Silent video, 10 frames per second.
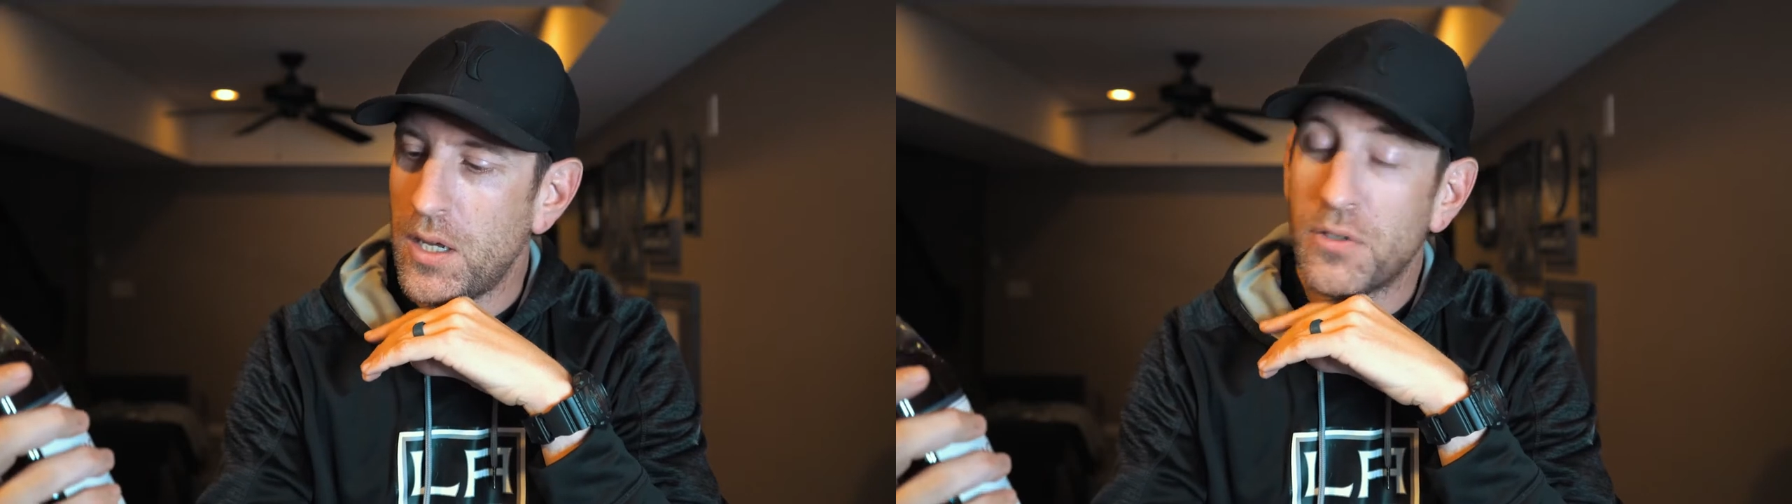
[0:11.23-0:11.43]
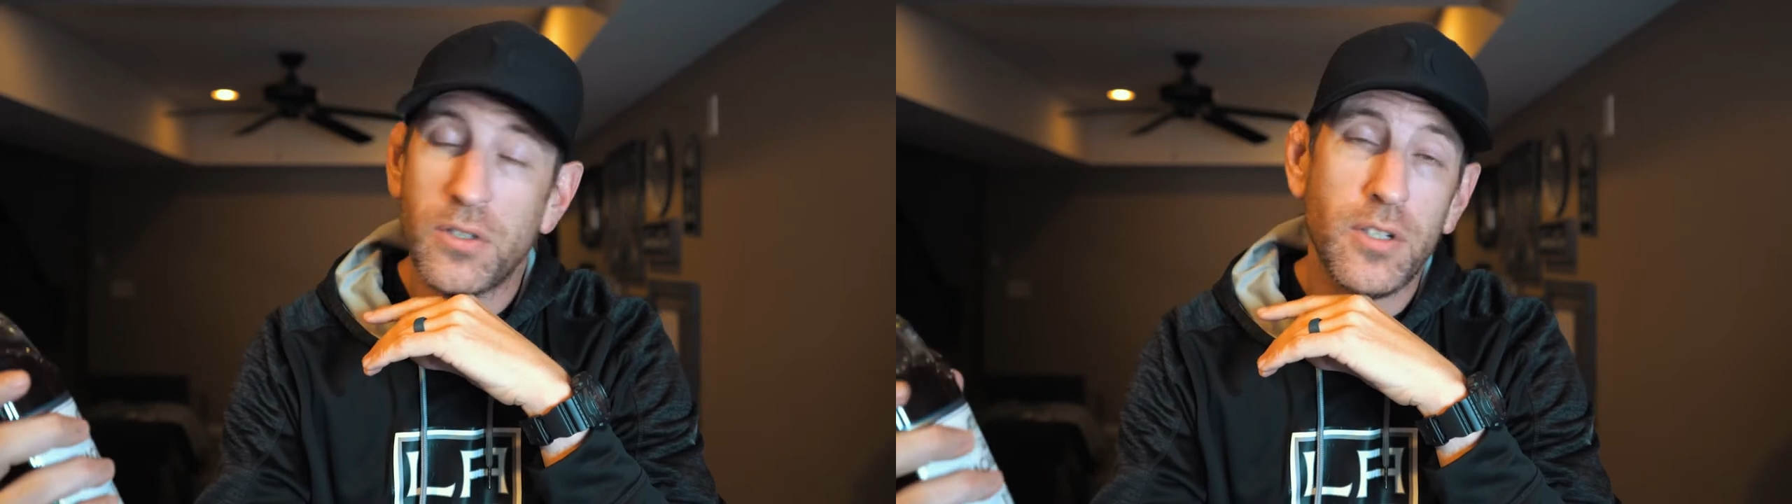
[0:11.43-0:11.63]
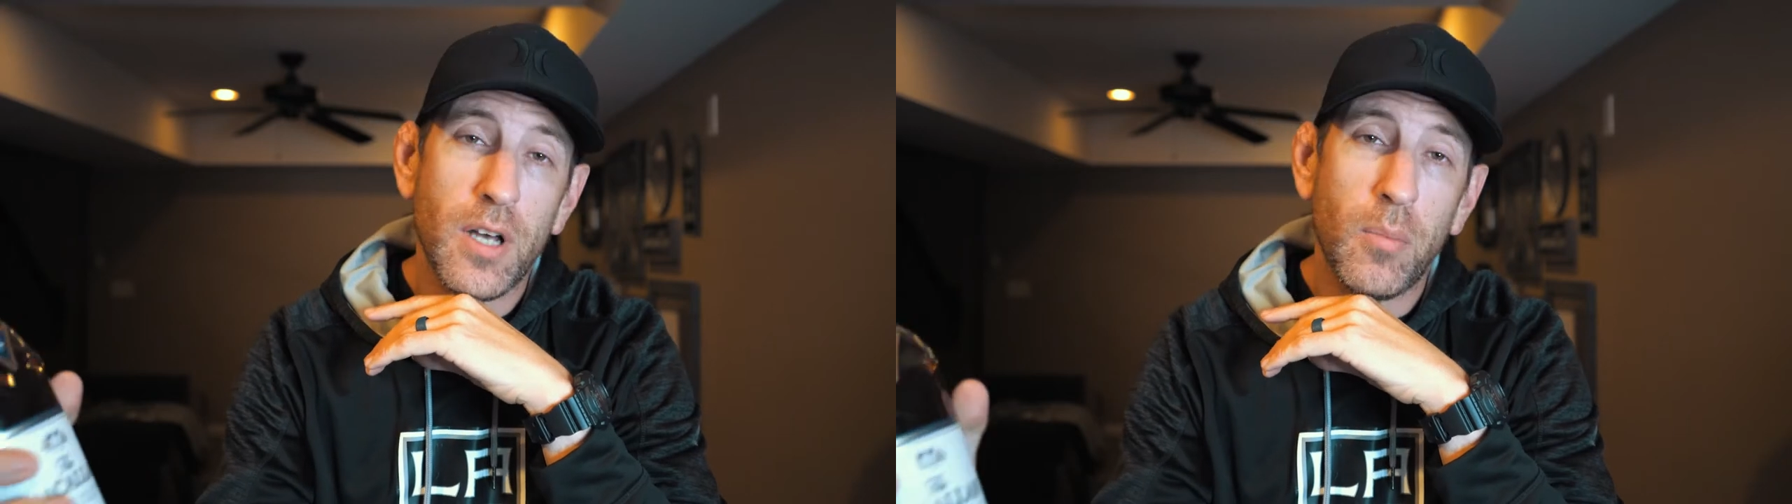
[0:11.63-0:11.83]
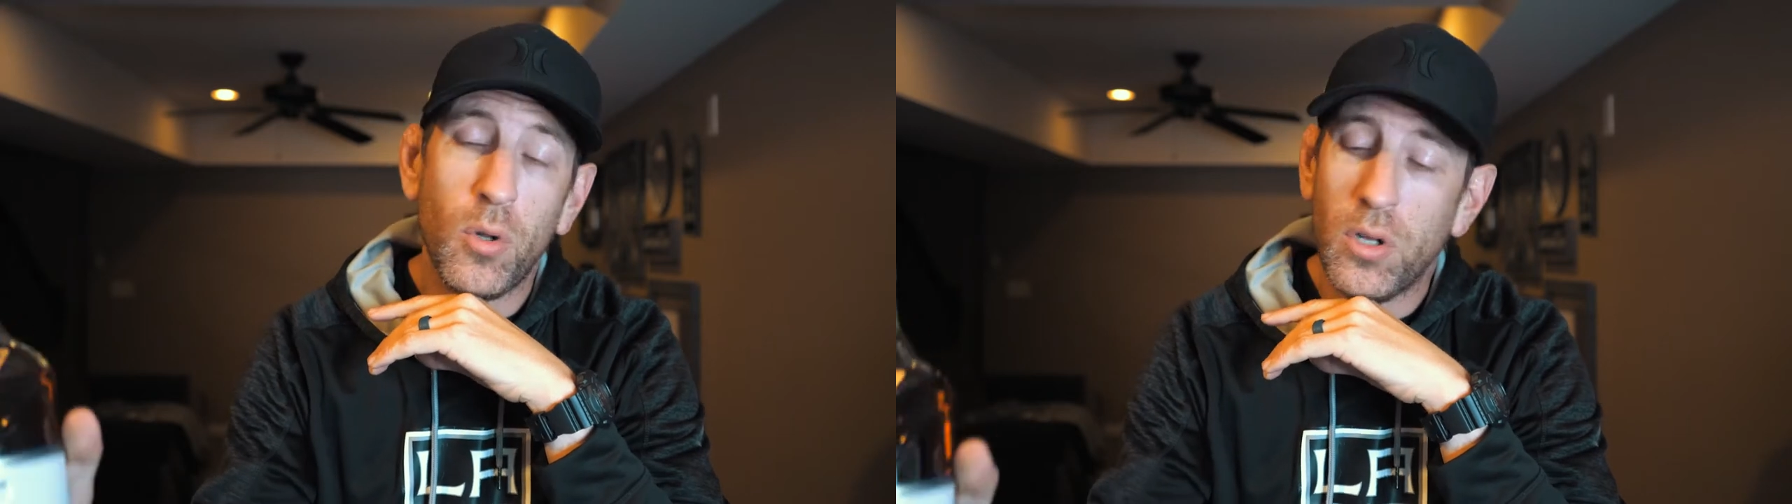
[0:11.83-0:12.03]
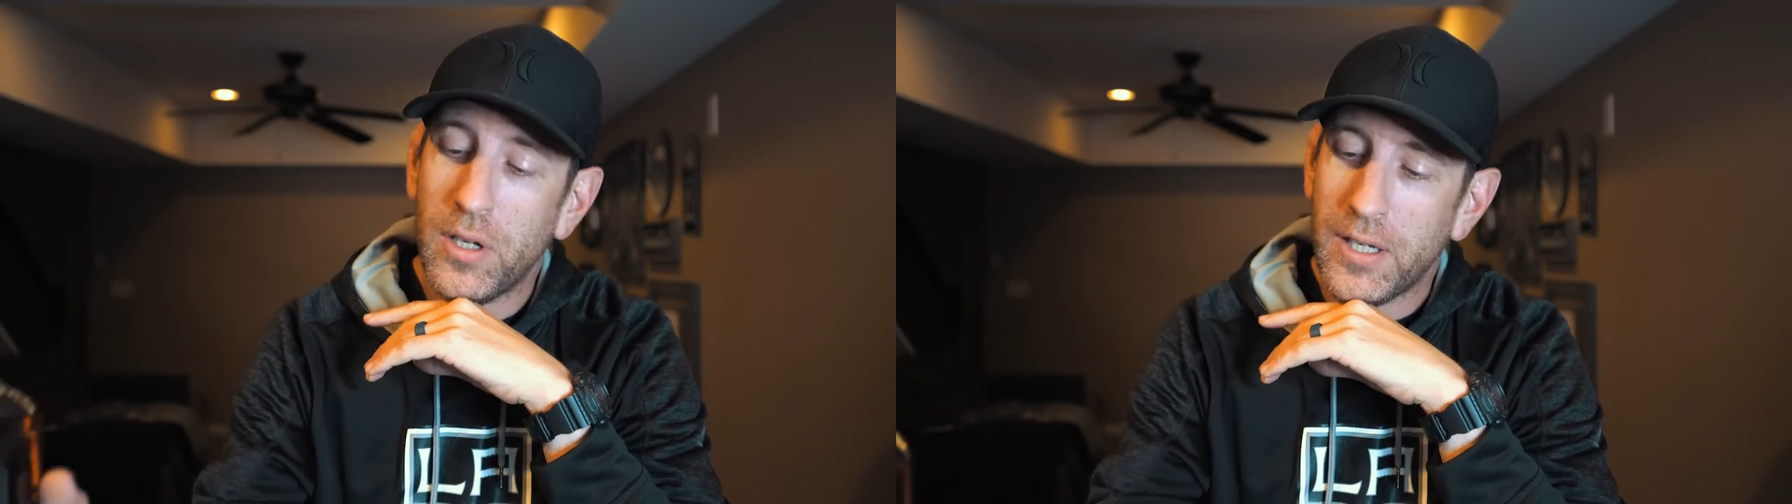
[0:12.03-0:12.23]
is the
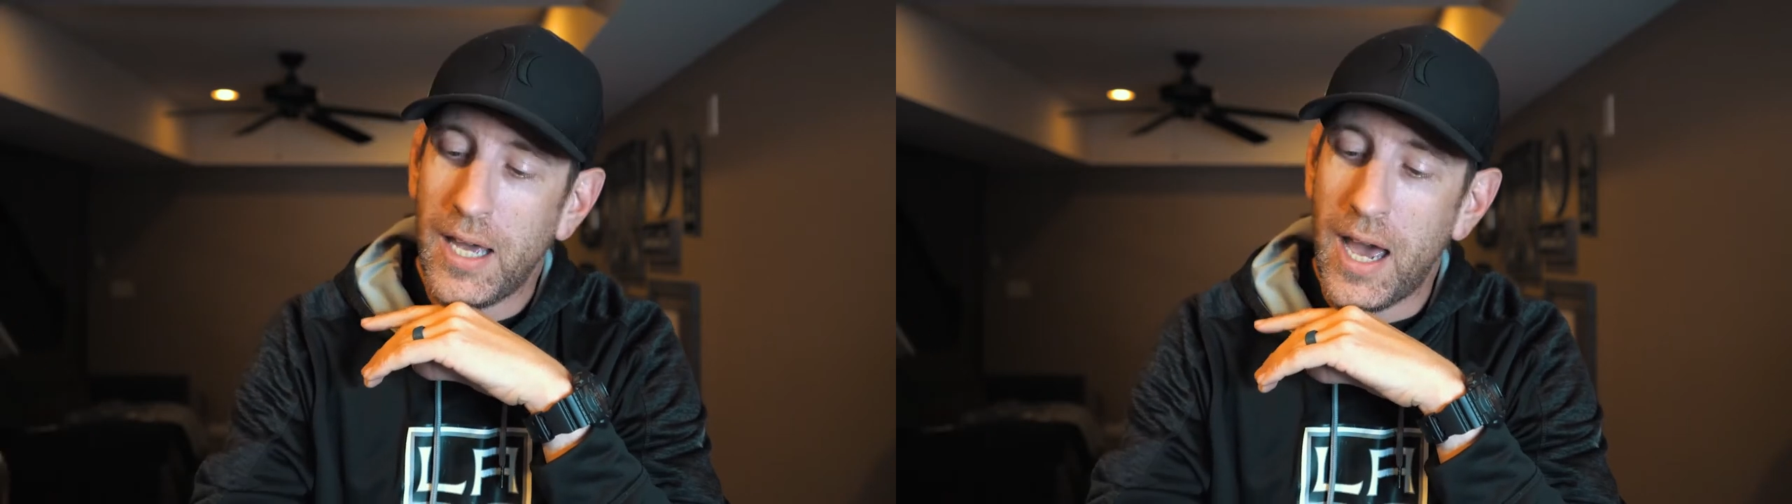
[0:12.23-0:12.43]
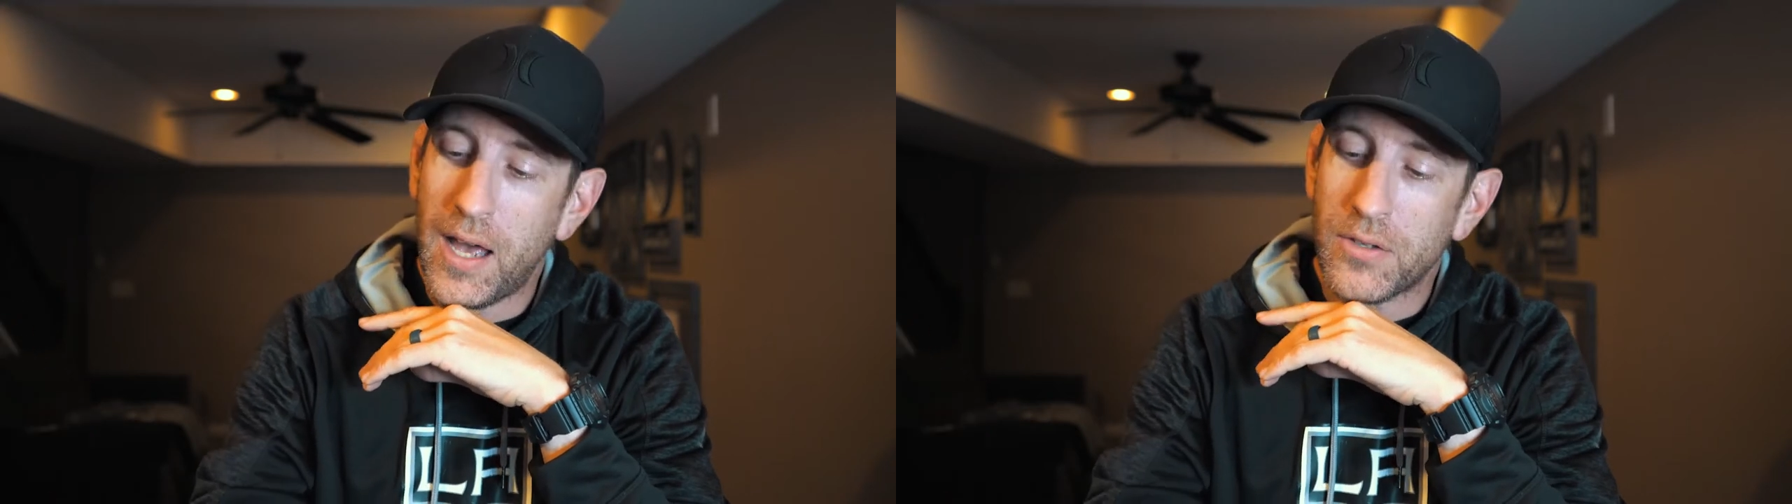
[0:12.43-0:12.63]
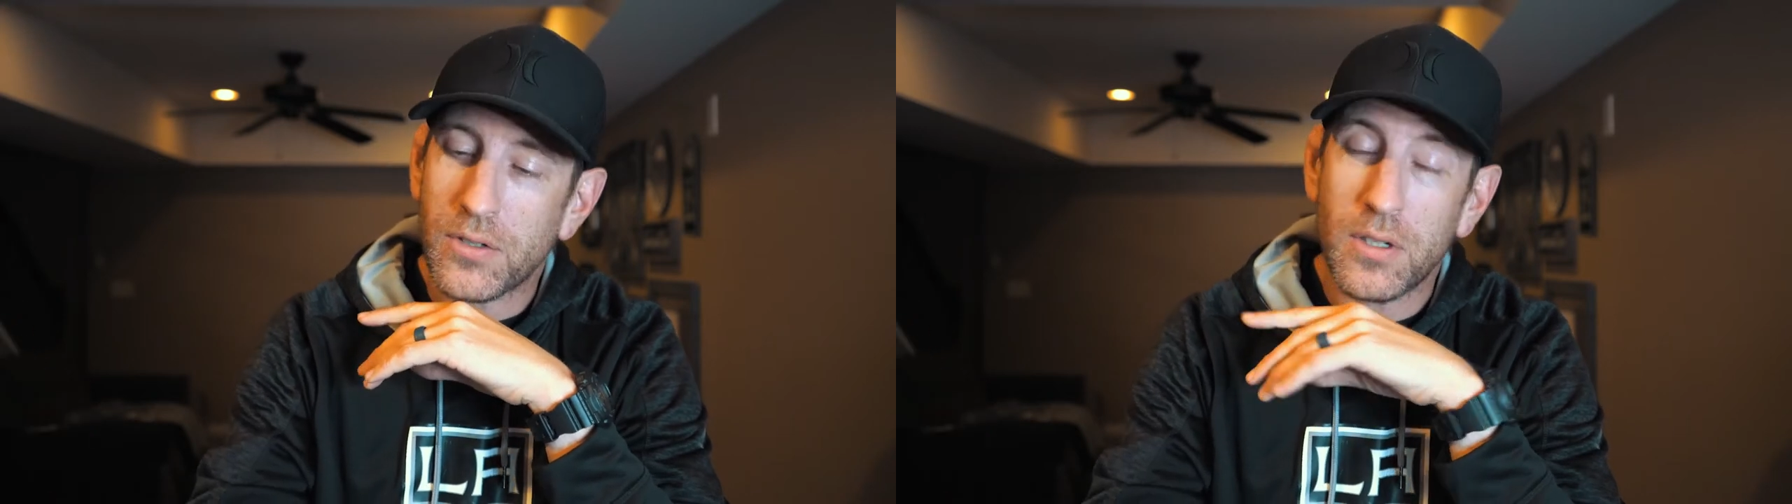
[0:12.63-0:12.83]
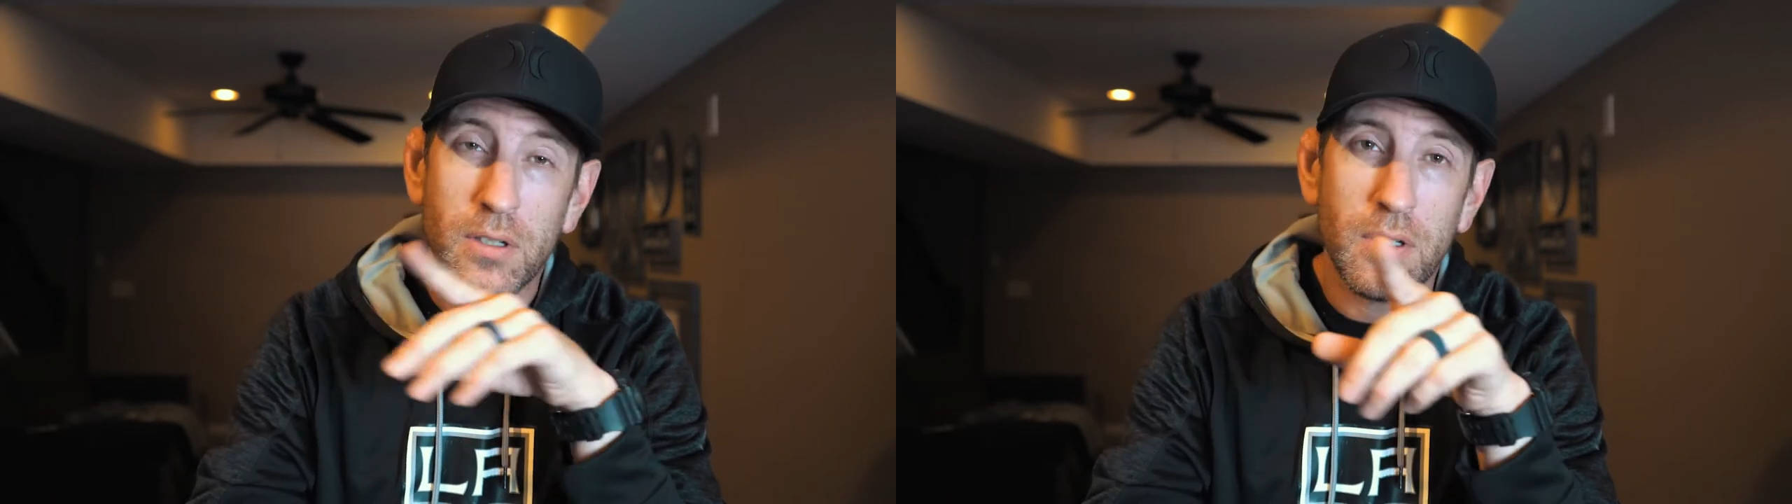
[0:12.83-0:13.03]
double cask.